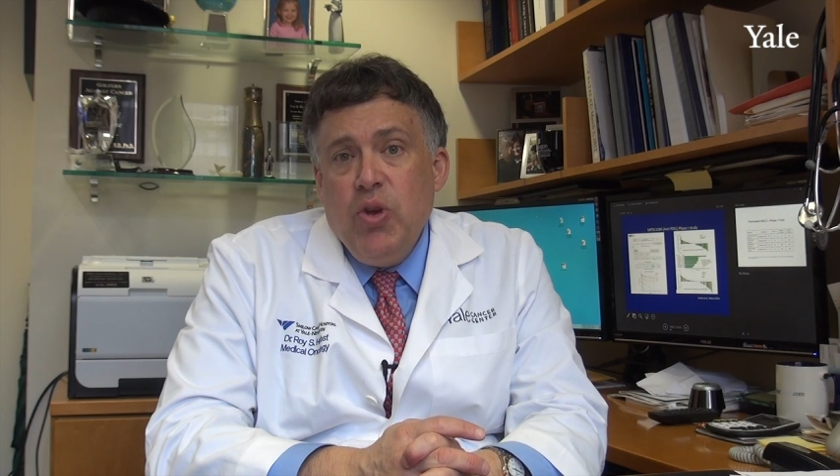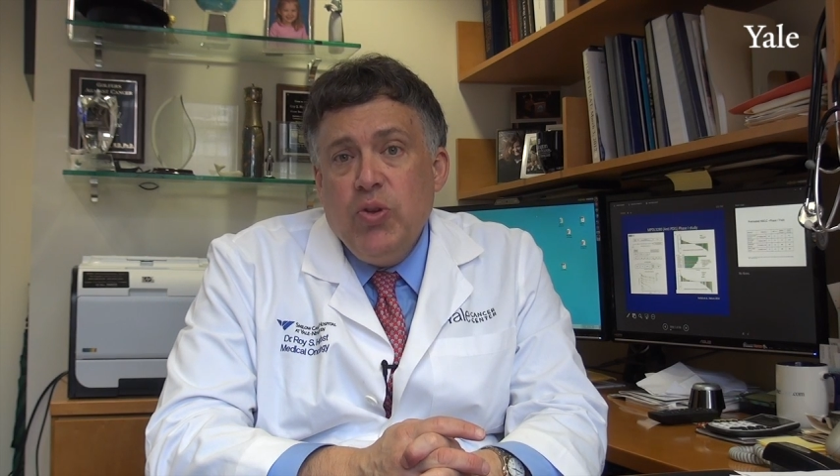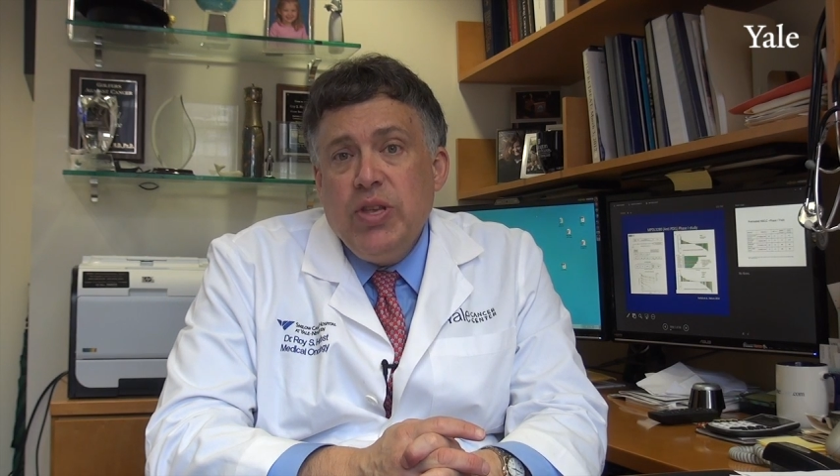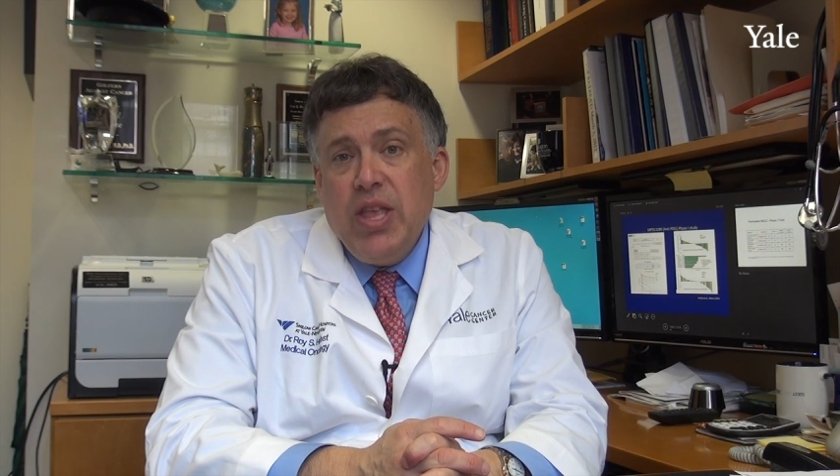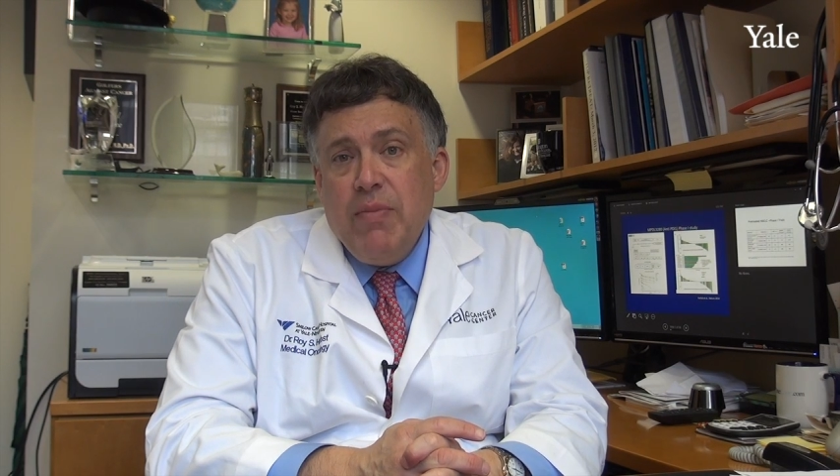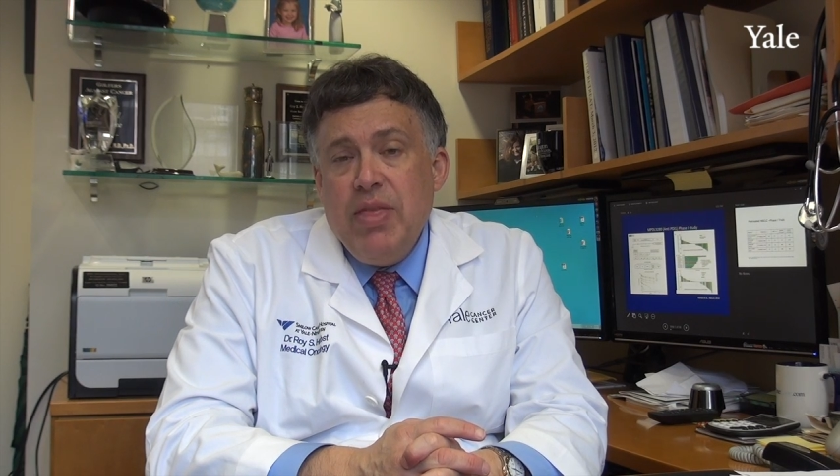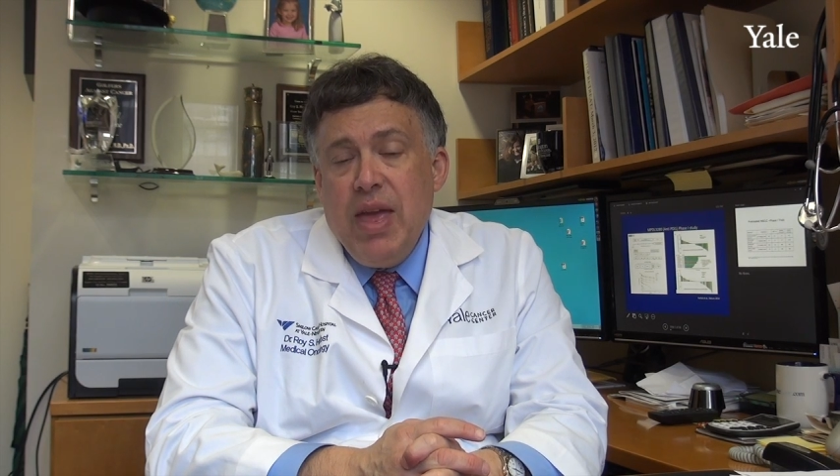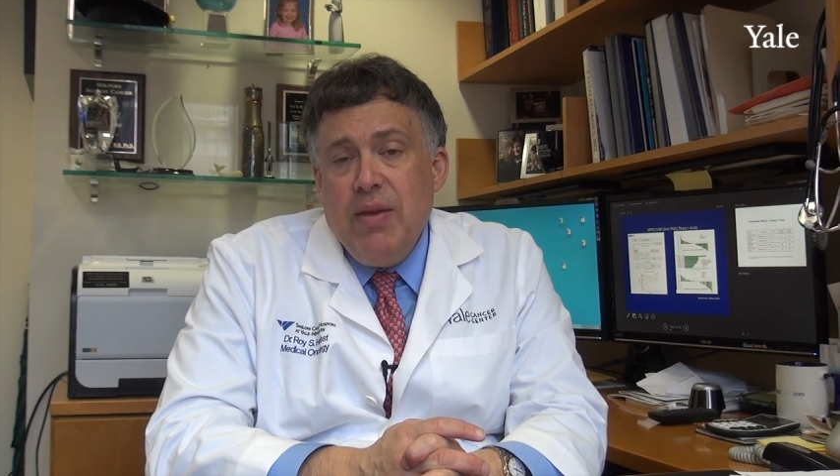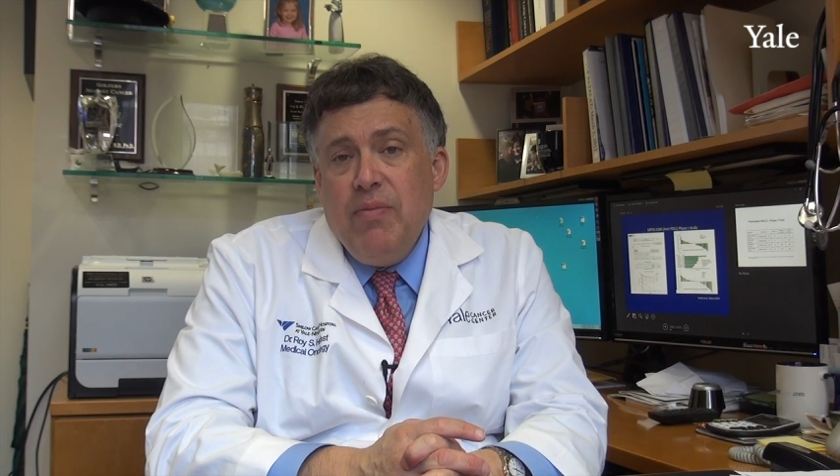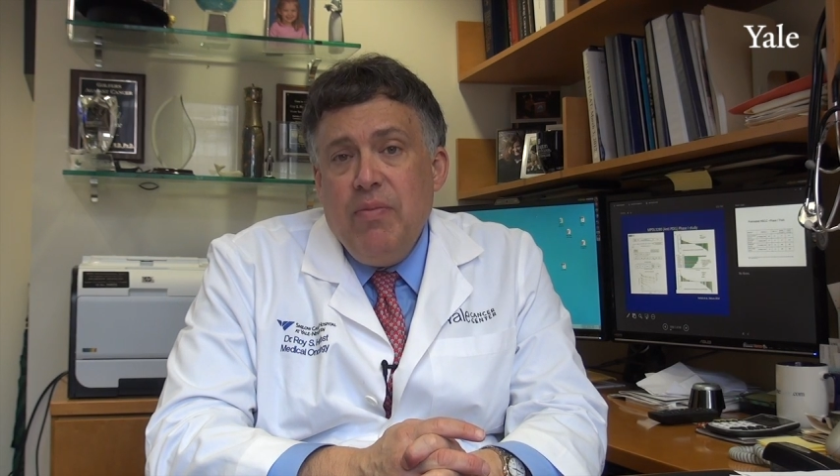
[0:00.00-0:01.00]
using them and
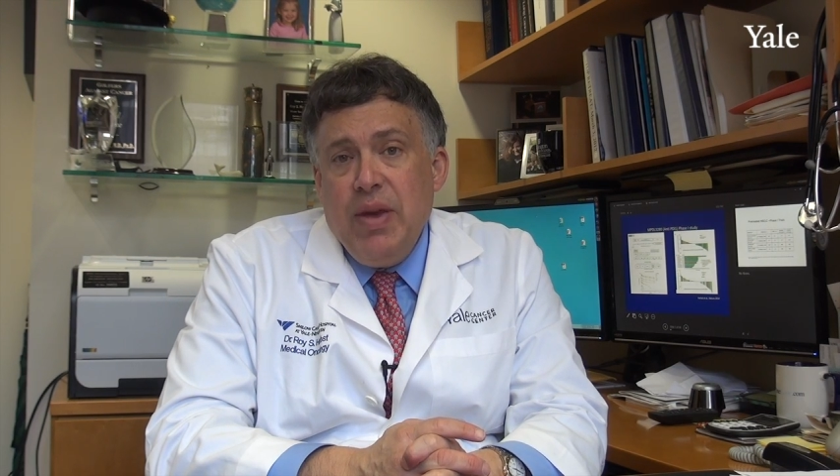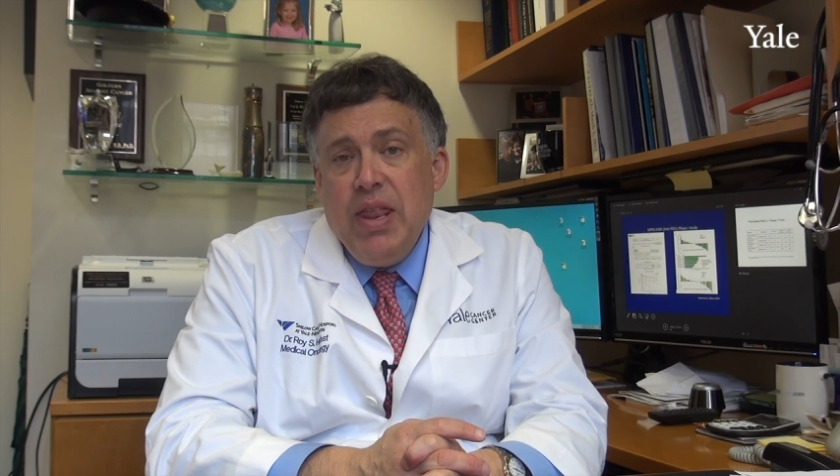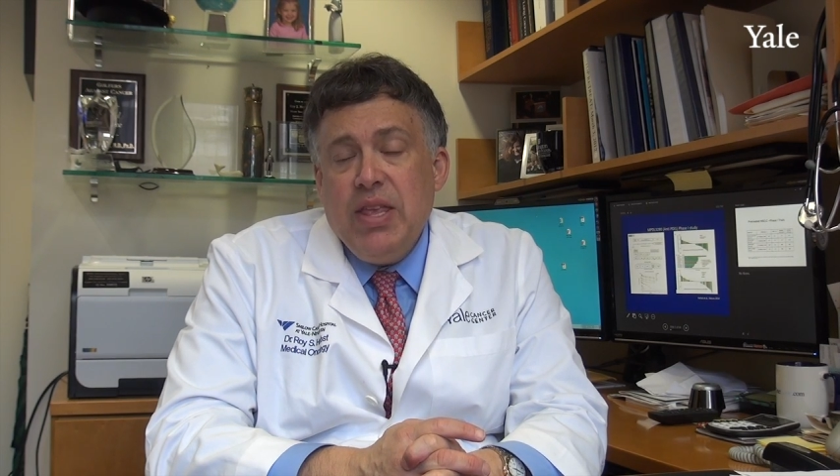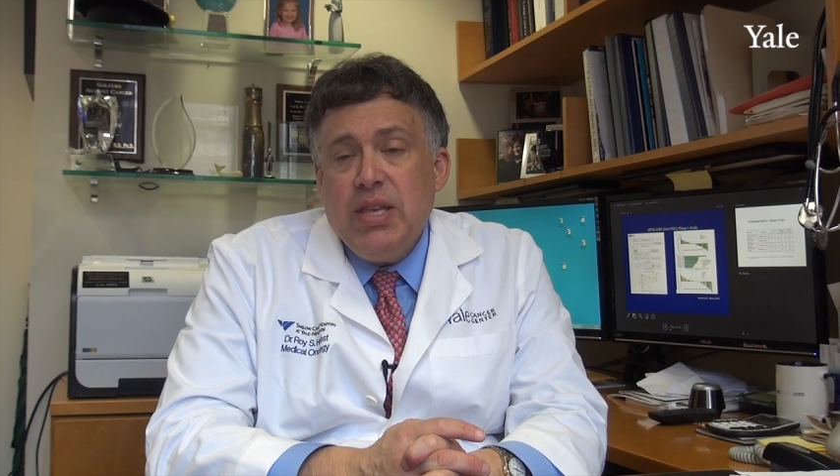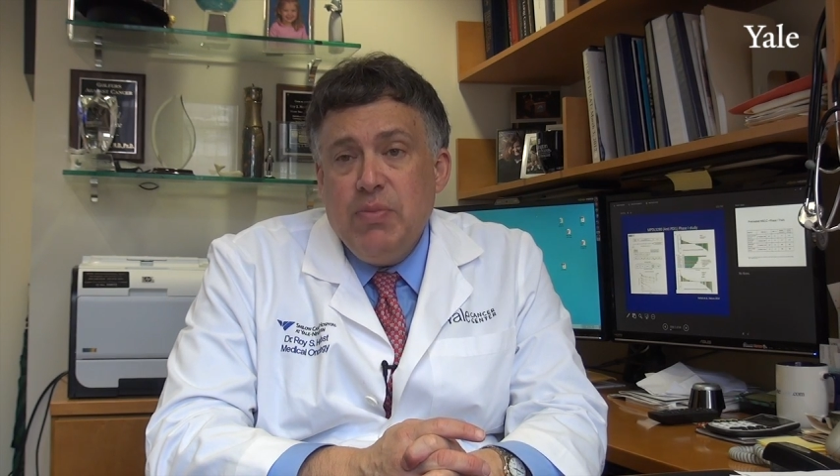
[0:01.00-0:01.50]
then beginning to